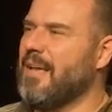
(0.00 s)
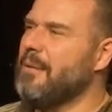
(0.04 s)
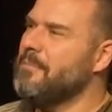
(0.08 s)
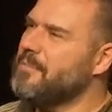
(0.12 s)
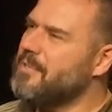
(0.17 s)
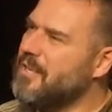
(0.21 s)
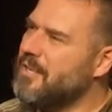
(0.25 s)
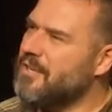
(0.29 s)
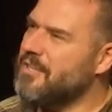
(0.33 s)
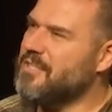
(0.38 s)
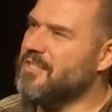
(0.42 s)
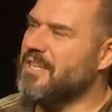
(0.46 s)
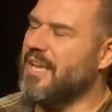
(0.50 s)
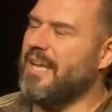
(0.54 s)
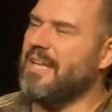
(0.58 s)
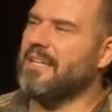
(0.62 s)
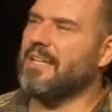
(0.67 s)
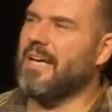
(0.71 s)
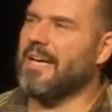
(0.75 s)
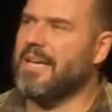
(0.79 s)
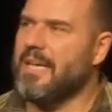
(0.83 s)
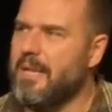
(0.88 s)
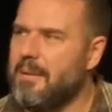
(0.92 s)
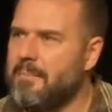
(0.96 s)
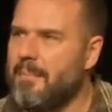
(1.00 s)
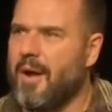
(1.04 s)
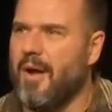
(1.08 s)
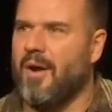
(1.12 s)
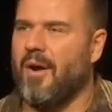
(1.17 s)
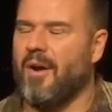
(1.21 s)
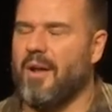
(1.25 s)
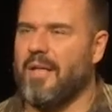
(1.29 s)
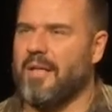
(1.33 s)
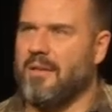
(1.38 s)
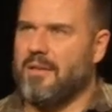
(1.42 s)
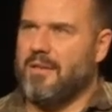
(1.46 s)
you understand, like in my
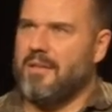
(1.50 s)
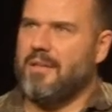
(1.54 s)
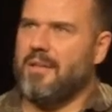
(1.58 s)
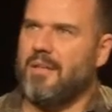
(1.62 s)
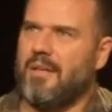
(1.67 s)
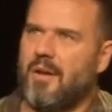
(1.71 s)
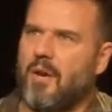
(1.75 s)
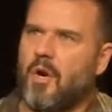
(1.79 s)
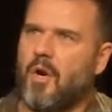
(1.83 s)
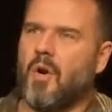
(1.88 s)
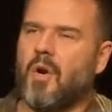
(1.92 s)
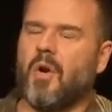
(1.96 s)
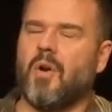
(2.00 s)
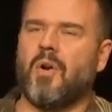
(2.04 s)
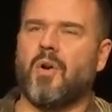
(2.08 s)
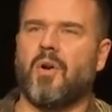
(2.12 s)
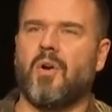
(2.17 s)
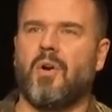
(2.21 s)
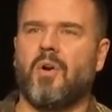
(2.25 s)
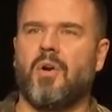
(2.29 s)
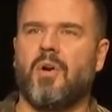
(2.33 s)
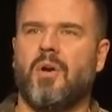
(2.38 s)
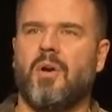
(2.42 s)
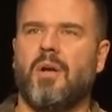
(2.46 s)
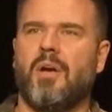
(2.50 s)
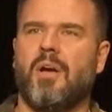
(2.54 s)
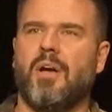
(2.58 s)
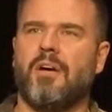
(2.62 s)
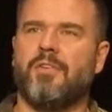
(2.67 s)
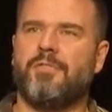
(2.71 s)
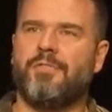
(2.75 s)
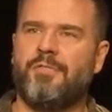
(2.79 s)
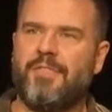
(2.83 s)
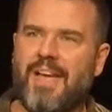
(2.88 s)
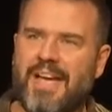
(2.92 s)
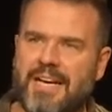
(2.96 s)
heart, her
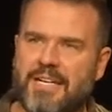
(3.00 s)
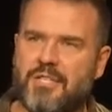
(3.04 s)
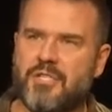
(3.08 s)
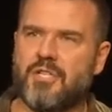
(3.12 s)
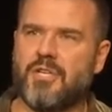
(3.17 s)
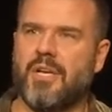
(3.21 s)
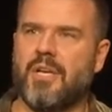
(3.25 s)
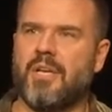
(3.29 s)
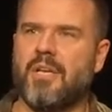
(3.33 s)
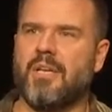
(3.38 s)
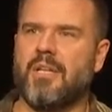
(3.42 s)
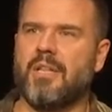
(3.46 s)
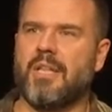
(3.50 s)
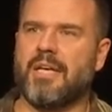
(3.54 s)
affection,